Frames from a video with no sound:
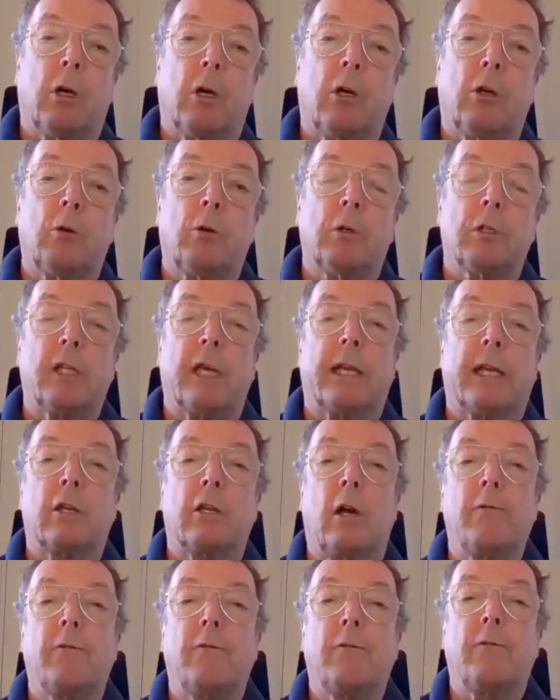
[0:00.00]
who were taken
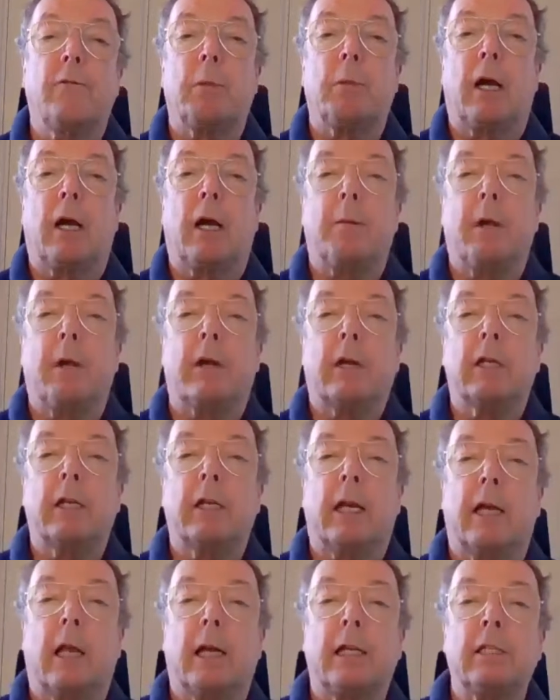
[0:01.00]
over by American
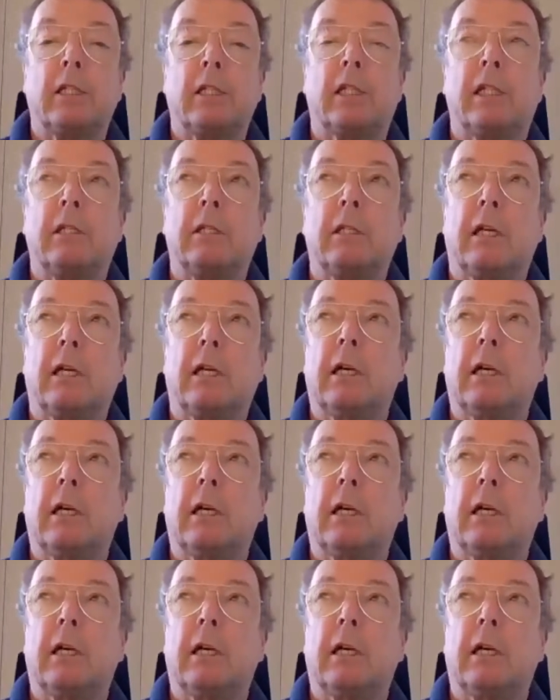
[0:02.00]
Airlines in